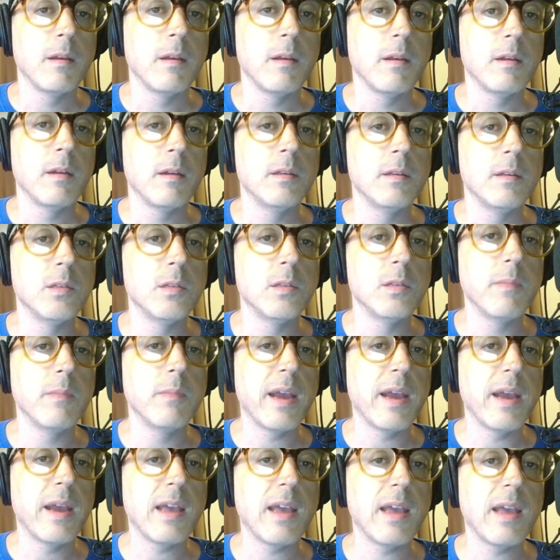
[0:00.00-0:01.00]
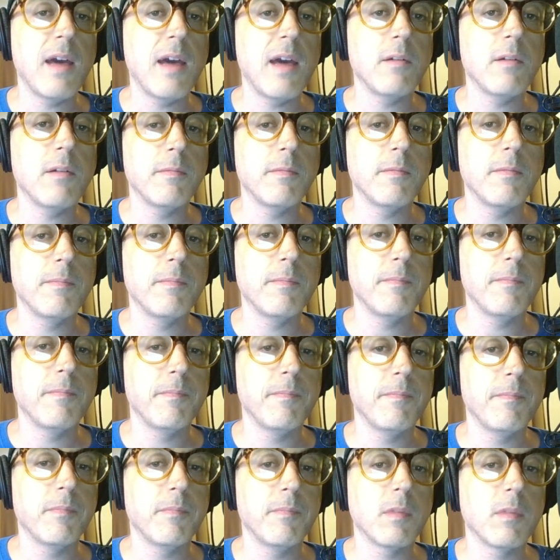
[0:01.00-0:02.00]
Zoom back out.
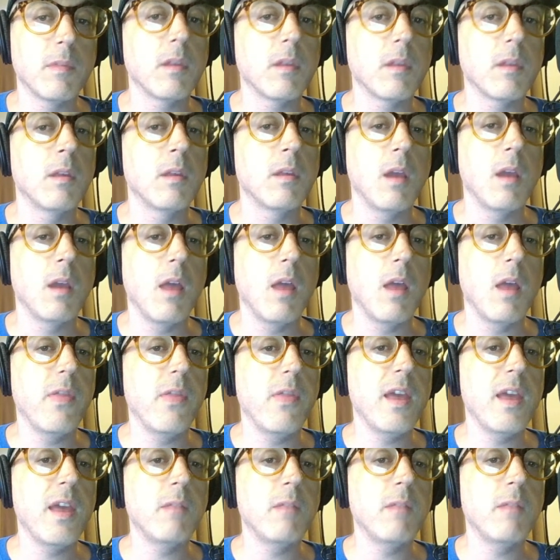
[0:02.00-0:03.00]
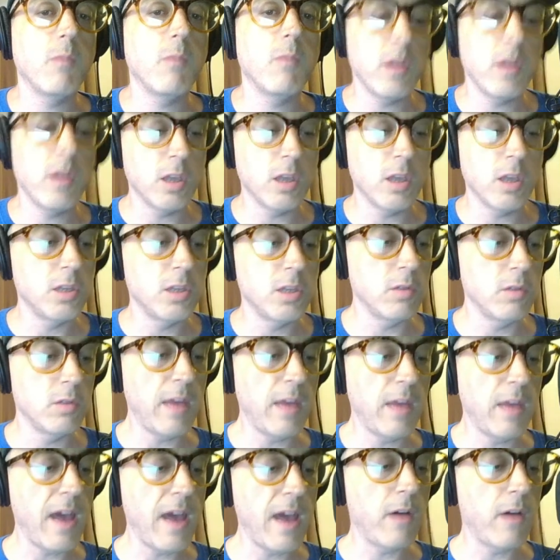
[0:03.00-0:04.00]
And then what you can do
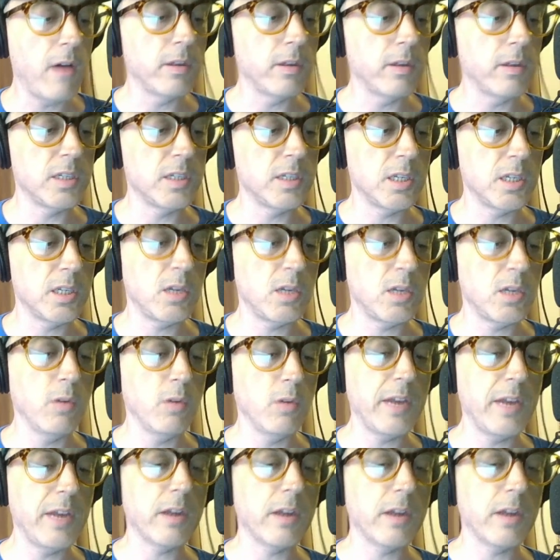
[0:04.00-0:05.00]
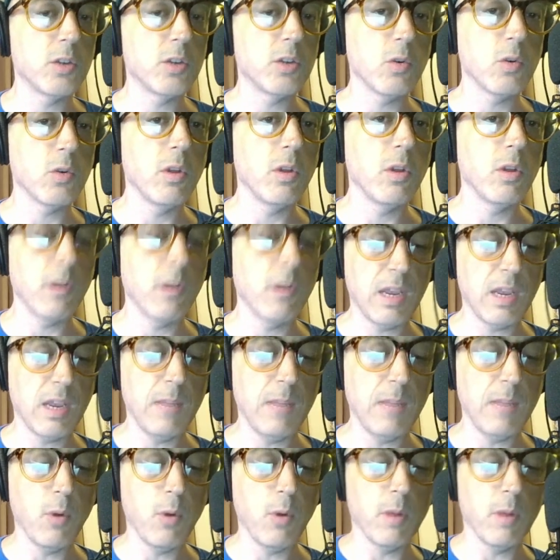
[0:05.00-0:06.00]
now is just hold down control on your keyboard
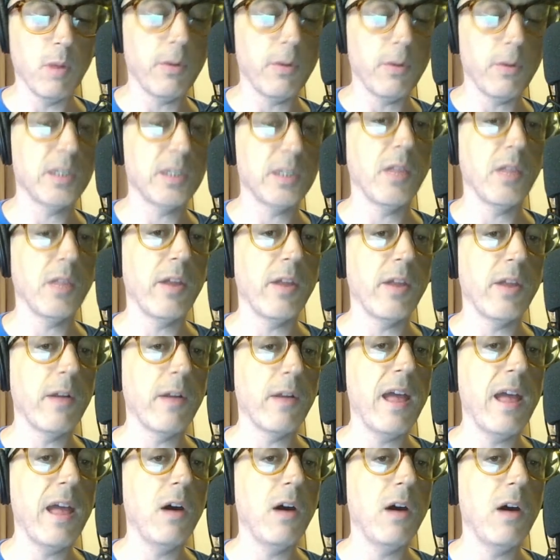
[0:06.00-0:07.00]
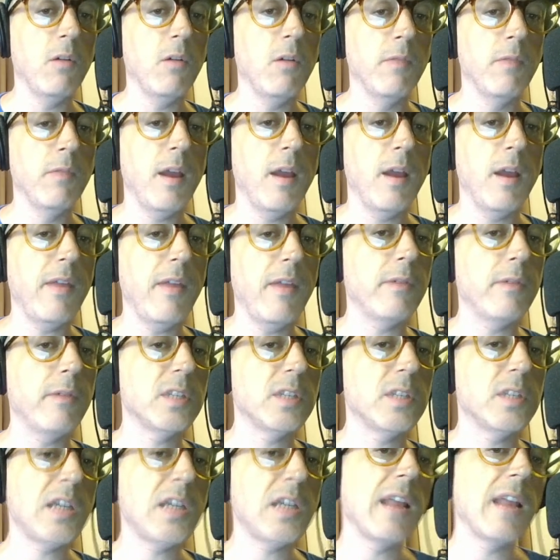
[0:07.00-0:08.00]
and press the letter L, and that will
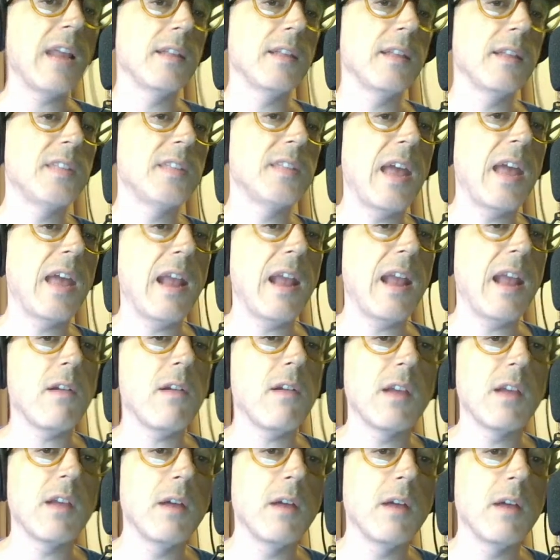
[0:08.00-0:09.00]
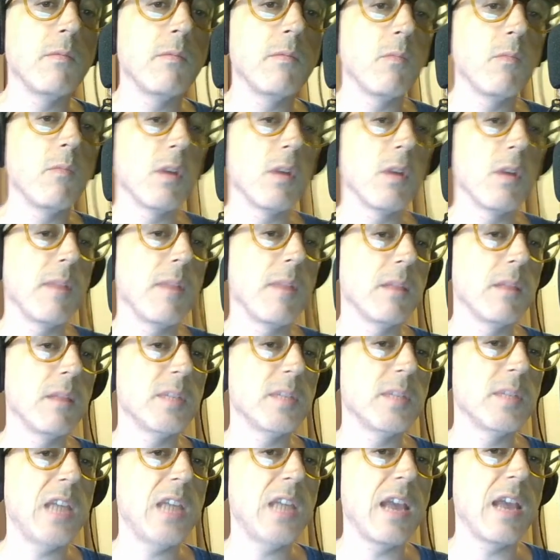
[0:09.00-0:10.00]
silence that area where you made the
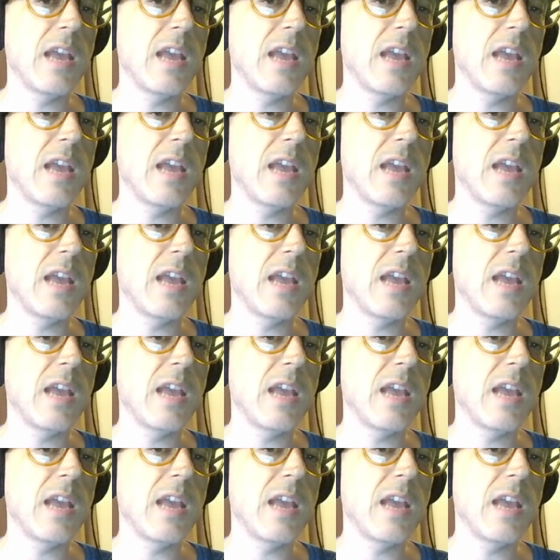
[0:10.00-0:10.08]
mistake.